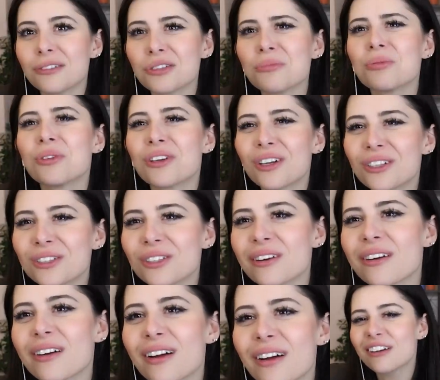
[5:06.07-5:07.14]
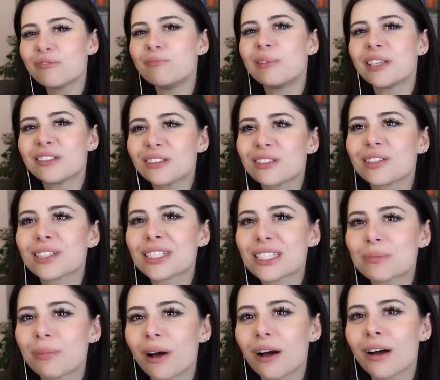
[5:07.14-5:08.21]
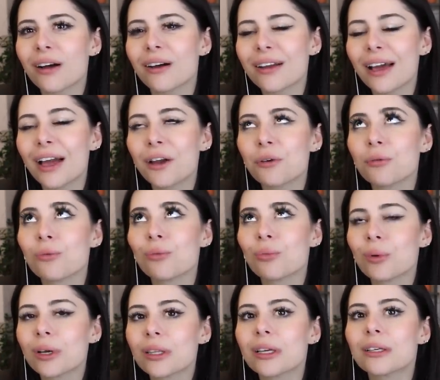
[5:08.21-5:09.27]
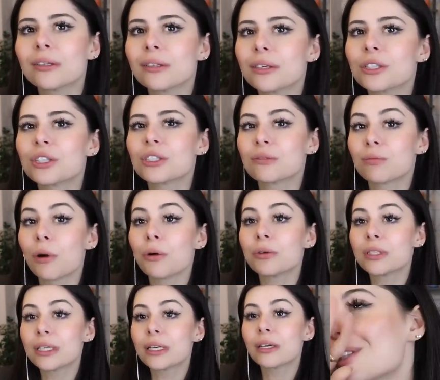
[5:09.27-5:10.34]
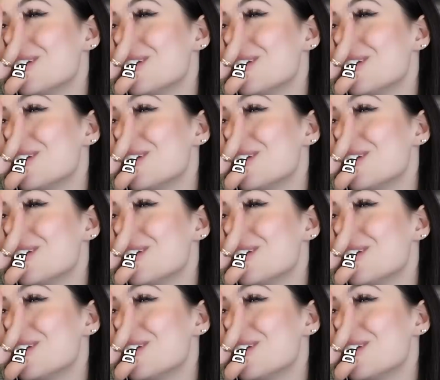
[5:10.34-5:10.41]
Also, I'm pretty sure I've been to this spot and I had a really delicious roti.